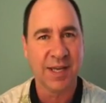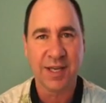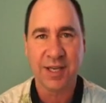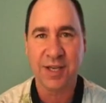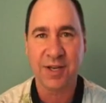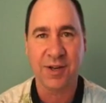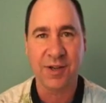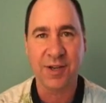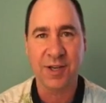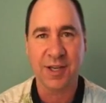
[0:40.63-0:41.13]

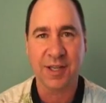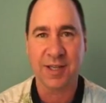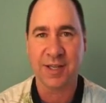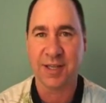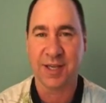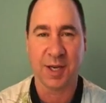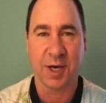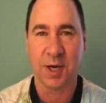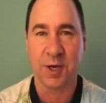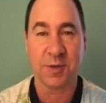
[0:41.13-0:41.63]
you
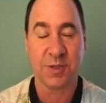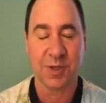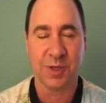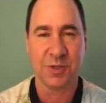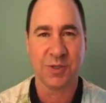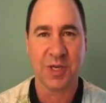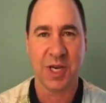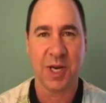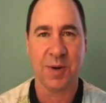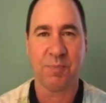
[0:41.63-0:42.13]
get an
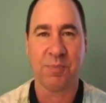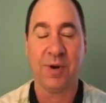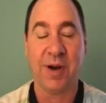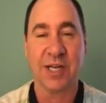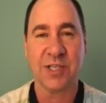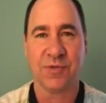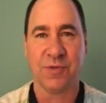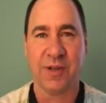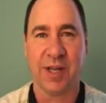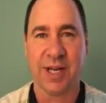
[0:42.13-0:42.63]
Associated
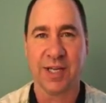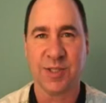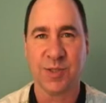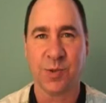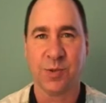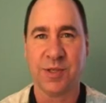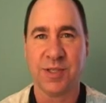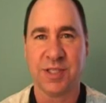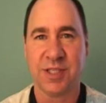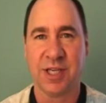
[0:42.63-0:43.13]
Press for that
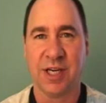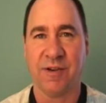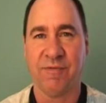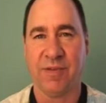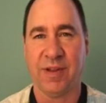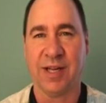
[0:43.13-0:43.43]
sort of stuff.